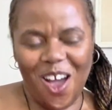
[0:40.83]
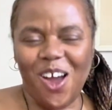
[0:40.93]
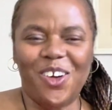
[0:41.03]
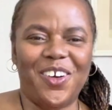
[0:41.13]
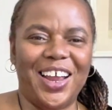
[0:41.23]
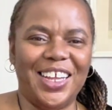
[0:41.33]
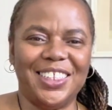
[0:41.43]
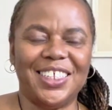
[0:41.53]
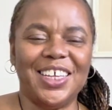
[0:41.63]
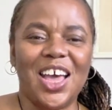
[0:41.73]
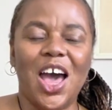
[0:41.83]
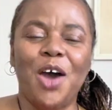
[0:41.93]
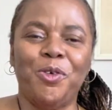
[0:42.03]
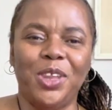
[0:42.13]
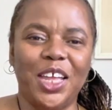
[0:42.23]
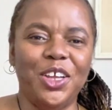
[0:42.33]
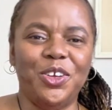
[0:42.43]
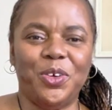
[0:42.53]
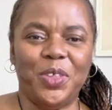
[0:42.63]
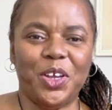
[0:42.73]
All right. I will let you
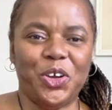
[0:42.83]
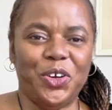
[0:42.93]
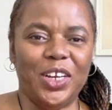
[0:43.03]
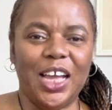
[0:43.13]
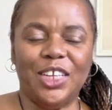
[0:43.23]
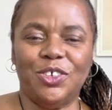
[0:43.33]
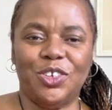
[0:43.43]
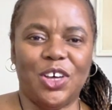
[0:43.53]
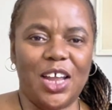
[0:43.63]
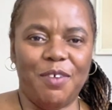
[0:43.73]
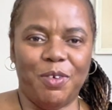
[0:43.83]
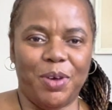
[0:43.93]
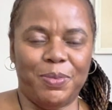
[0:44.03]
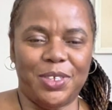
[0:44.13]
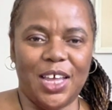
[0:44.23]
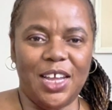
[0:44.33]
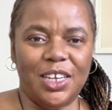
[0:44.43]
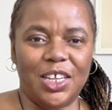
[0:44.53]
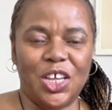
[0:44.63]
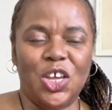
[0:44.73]
know that currently I do not have a website,
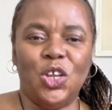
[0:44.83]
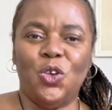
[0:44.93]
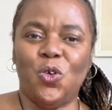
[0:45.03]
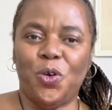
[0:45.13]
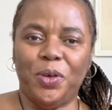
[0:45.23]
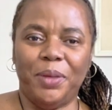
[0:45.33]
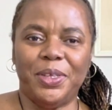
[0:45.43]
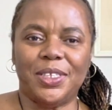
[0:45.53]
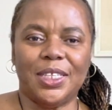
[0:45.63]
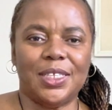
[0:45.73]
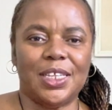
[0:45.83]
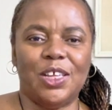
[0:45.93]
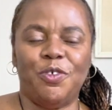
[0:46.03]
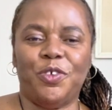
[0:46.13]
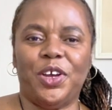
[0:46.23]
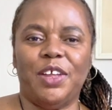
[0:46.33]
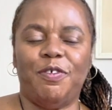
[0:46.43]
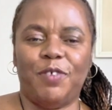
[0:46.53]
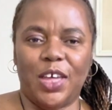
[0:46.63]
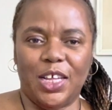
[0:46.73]
nor will I be soliciting you for any
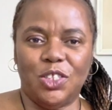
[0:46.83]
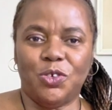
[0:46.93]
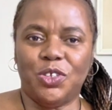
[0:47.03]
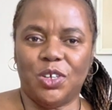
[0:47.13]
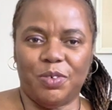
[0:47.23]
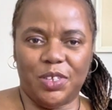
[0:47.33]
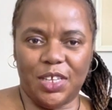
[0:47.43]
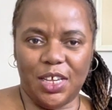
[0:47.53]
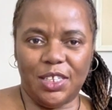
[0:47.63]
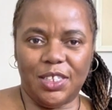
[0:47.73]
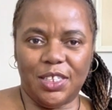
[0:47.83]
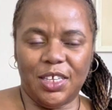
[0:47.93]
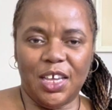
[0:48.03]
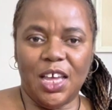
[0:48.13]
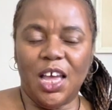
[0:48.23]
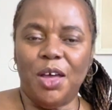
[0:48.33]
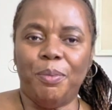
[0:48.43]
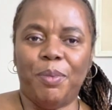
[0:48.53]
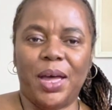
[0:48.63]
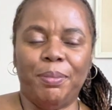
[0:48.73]
funds or services.
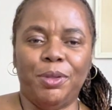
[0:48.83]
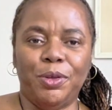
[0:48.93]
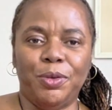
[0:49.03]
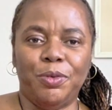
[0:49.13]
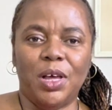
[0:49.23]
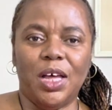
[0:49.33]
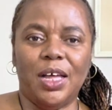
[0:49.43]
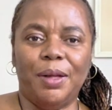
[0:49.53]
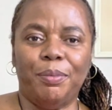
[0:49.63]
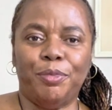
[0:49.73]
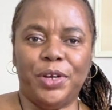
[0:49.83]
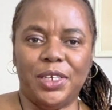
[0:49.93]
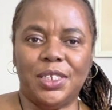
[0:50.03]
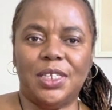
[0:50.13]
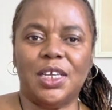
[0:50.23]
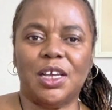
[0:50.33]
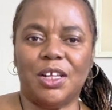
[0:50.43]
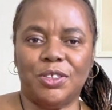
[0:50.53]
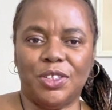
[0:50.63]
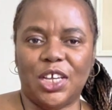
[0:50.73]
My blue print
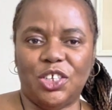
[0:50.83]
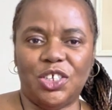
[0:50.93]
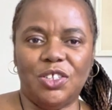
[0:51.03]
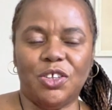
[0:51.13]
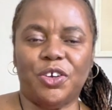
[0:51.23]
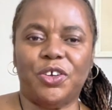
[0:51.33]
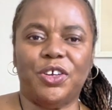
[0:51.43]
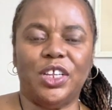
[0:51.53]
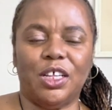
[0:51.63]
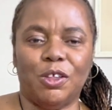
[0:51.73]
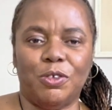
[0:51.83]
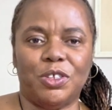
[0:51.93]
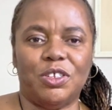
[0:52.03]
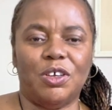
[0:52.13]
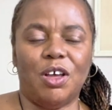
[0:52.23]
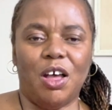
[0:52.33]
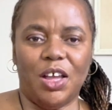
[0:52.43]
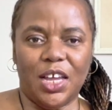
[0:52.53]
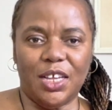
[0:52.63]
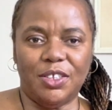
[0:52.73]
consultations are currently closed until
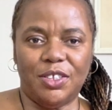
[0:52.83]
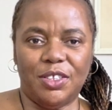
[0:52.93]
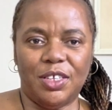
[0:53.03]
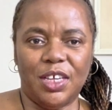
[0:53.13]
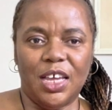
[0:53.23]
August.